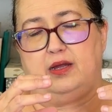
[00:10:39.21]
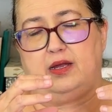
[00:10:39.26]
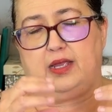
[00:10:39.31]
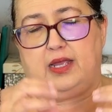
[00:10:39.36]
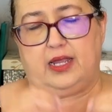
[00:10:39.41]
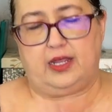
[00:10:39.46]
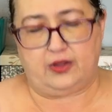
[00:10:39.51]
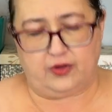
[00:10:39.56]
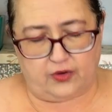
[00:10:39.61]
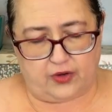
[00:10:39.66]

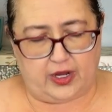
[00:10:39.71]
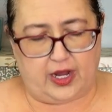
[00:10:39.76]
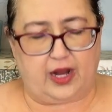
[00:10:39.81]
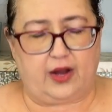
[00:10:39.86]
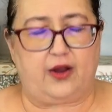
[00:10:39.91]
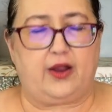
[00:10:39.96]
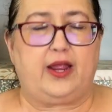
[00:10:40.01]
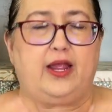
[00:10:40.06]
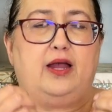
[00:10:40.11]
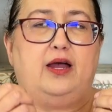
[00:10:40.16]
in your
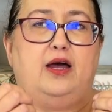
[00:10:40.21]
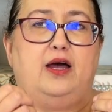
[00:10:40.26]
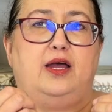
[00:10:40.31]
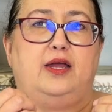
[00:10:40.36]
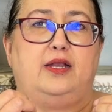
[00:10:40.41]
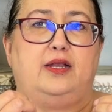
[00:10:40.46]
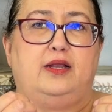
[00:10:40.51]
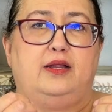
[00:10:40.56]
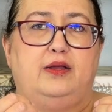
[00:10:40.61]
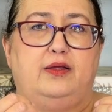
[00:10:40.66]

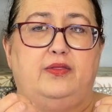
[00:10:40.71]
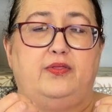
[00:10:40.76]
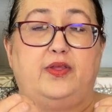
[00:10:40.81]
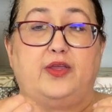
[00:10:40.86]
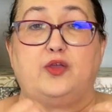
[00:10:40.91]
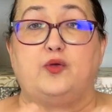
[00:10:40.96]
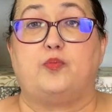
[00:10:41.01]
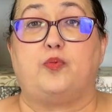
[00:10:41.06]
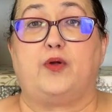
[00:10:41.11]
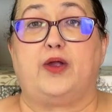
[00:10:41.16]
carry-on that
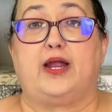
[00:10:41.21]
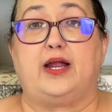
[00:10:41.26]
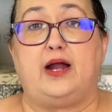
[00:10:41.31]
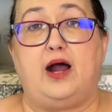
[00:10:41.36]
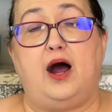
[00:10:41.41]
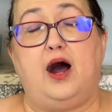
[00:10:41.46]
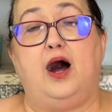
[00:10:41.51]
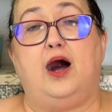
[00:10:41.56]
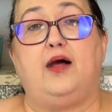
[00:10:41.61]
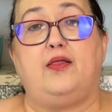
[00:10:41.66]
you bring
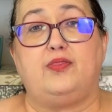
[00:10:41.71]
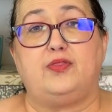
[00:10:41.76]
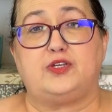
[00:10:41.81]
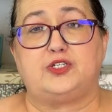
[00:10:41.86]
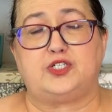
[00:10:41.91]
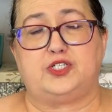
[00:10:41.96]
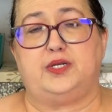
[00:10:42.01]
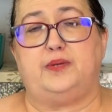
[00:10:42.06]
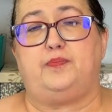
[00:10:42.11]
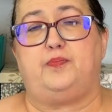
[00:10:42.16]
on the
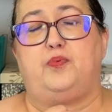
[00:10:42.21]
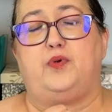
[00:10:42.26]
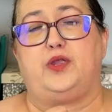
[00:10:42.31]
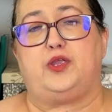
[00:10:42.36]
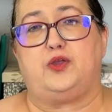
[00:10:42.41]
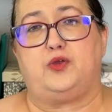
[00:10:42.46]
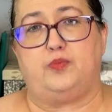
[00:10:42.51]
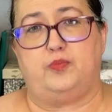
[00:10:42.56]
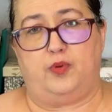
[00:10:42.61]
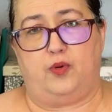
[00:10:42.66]
ship when
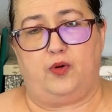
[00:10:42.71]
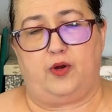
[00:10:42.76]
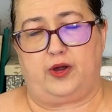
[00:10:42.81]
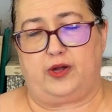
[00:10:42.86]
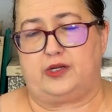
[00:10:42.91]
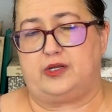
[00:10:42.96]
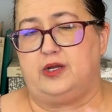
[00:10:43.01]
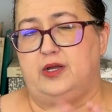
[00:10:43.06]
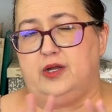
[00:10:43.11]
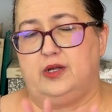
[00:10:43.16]
you
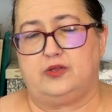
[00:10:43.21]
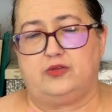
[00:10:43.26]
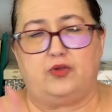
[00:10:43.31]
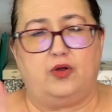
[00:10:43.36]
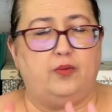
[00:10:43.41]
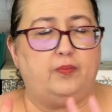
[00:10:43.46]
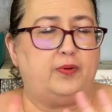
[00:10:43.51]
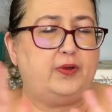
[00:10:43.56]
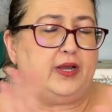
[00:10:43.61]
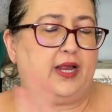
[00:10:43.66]
board.
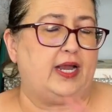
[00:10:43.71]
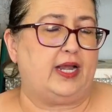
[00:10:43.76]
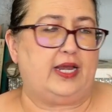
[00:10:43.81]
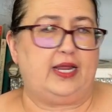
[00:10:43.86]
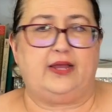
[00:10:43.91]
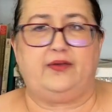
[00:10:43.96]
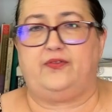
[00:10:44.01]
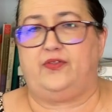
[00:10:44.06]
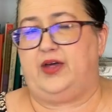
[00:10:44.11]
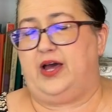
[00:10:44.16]
Don't put any
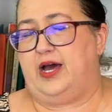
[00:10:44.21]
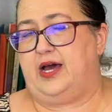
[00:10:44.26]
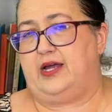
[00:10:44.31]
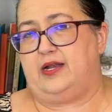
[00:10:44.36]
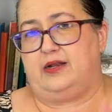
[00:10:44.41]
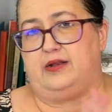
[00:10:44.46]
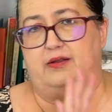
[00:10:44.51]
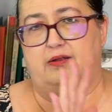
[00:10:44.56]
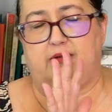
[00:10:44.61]
of that